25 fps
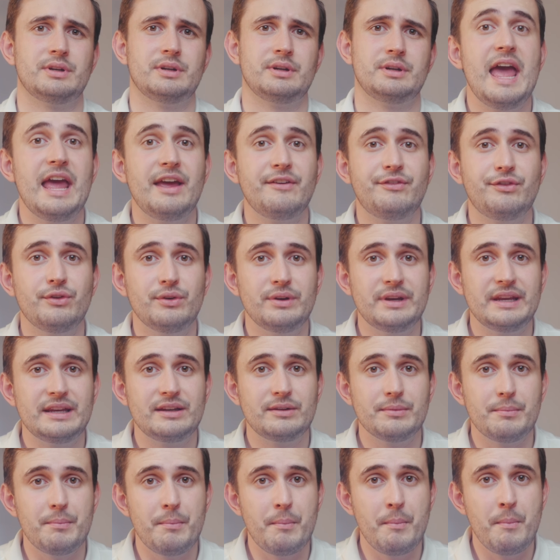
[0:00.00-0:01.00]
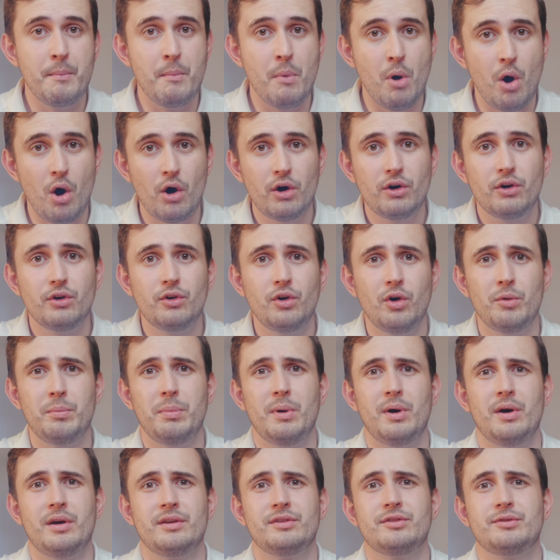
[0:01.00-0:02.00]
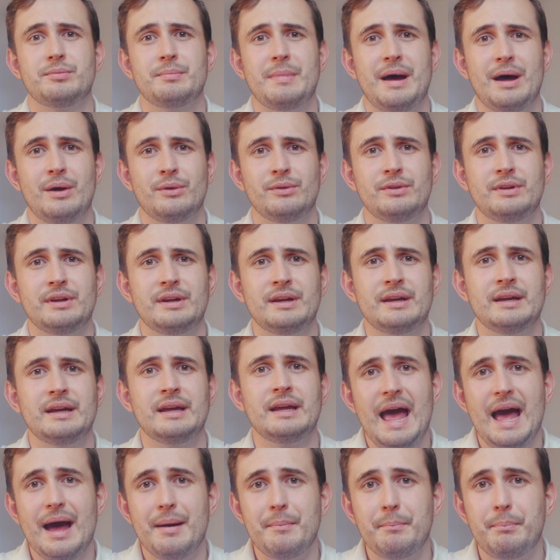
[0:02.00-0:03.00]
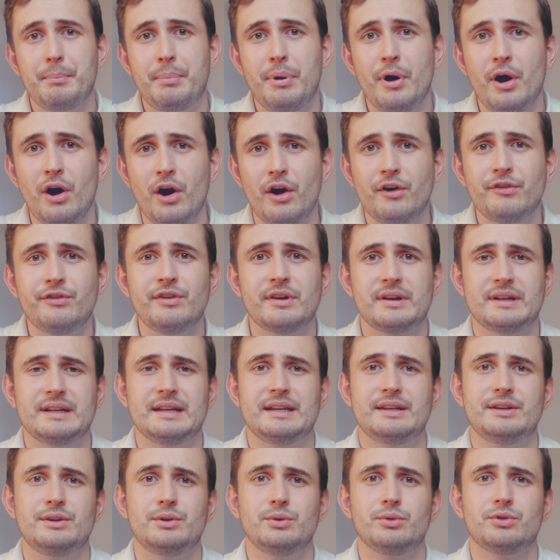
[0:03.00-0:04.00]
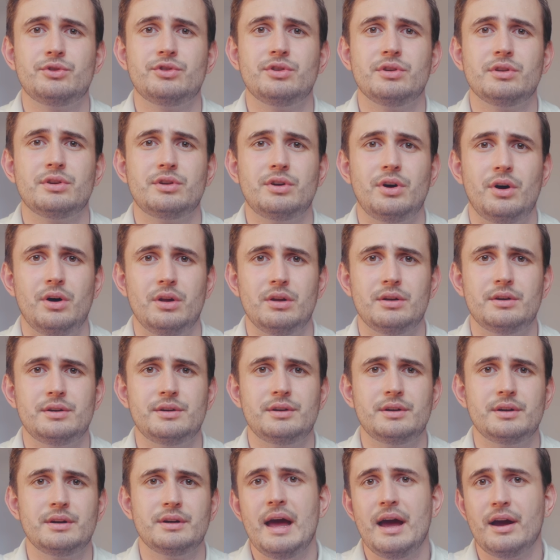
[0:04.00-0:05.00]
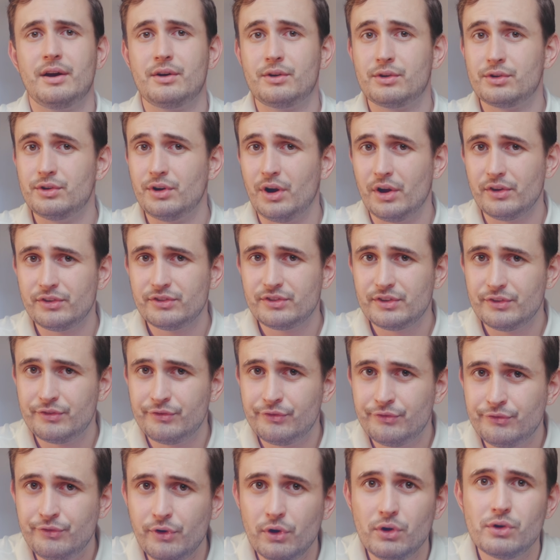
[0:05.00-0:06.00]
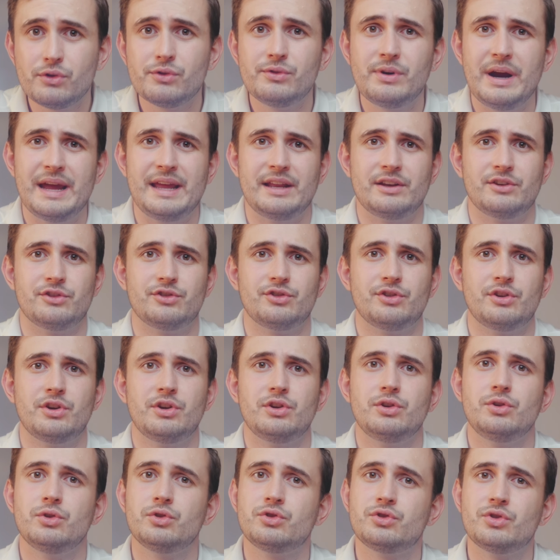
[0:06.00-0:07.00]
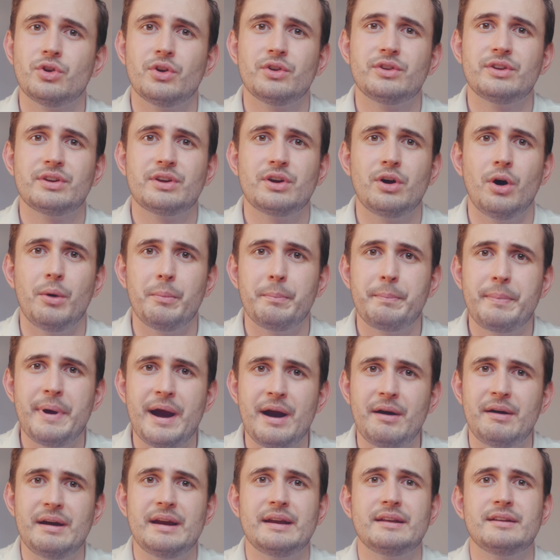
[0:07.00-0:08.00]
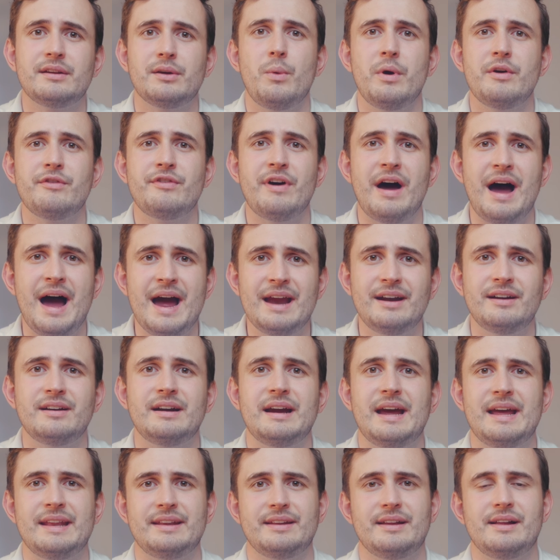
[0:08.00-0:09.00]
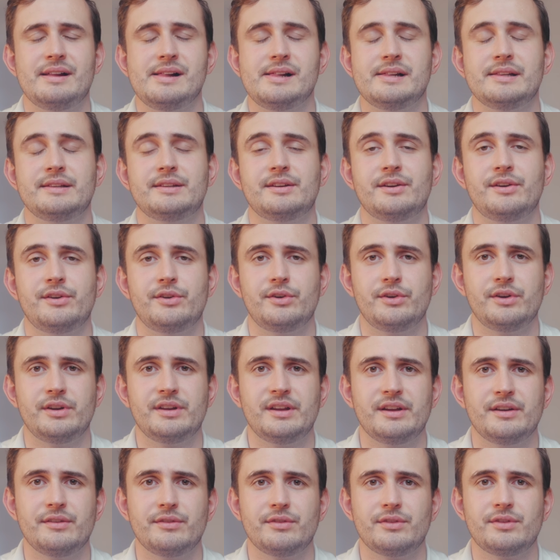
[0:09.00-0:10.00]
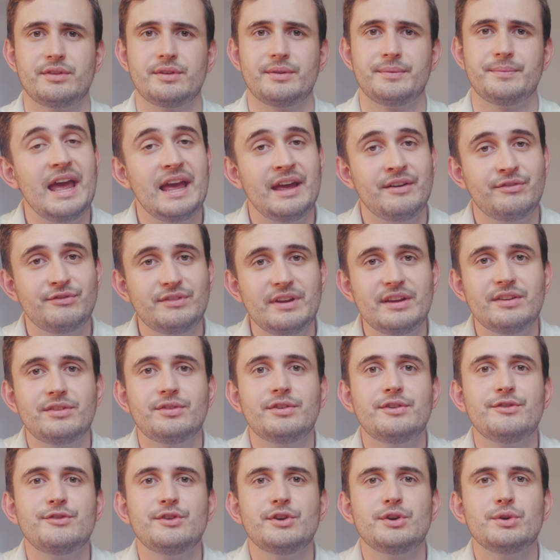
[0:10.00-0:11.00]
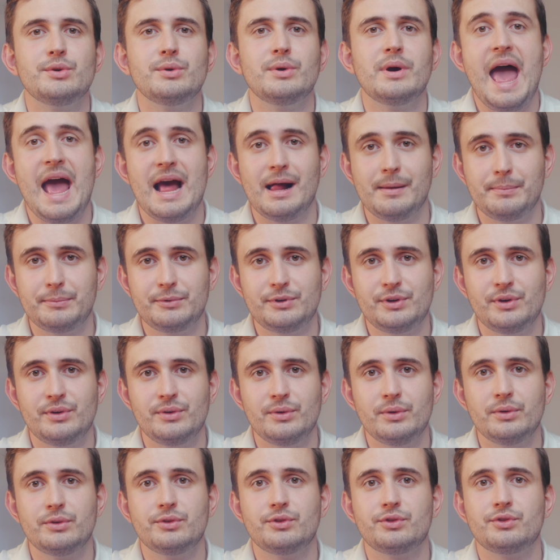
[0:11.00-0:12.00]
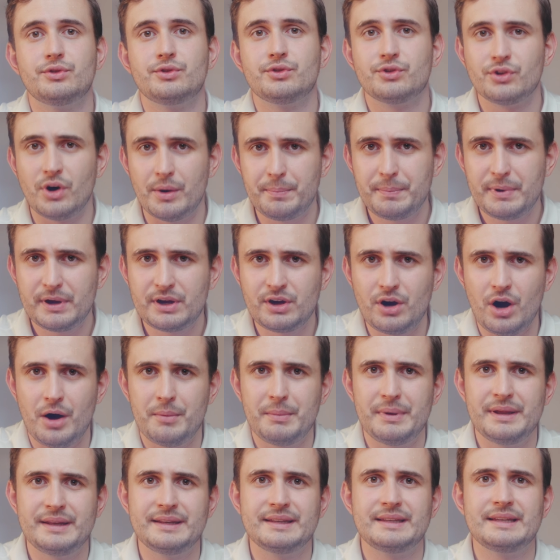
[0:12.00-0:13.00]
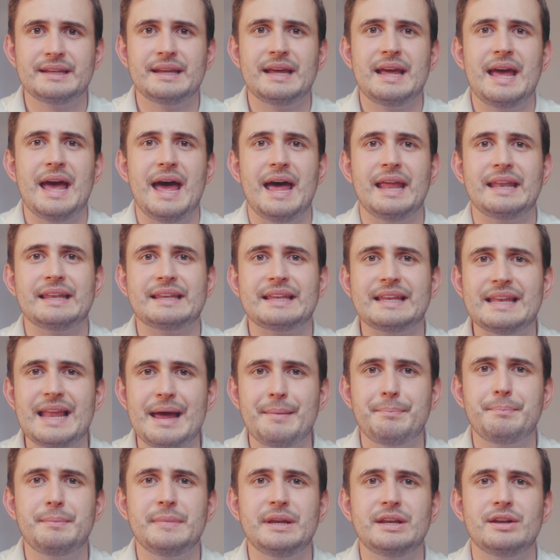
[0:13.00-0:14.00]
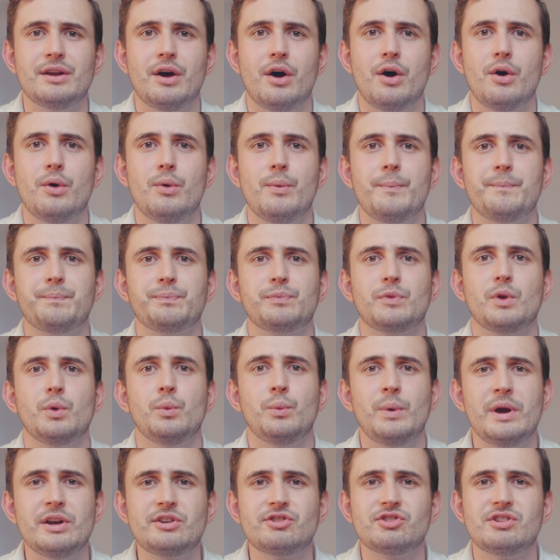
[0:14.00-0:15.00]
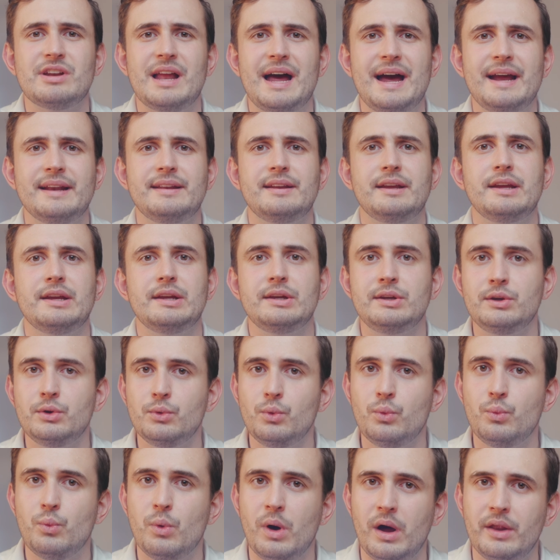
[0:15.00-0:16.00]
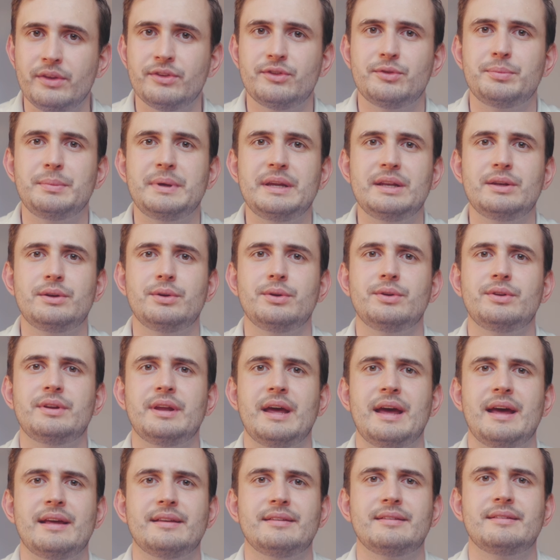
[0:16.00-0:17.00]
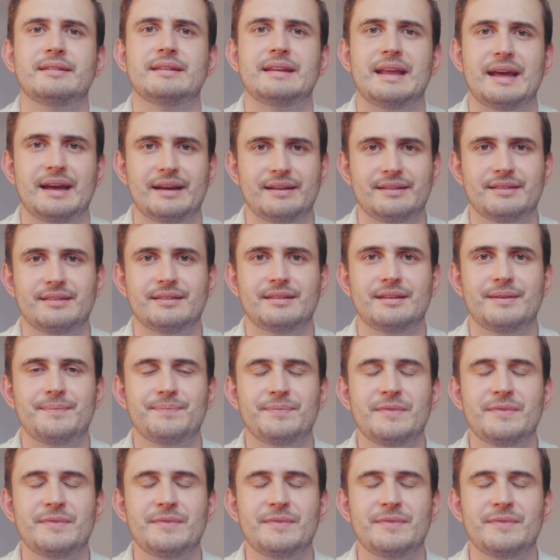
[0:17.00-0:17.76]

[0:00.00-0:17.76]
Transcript: If you need more robust mounting and perfectly neutral color across the full range, you should compare it with higher end alternatives. If this review helped you, drop a comment and let me know which light you want me to test next.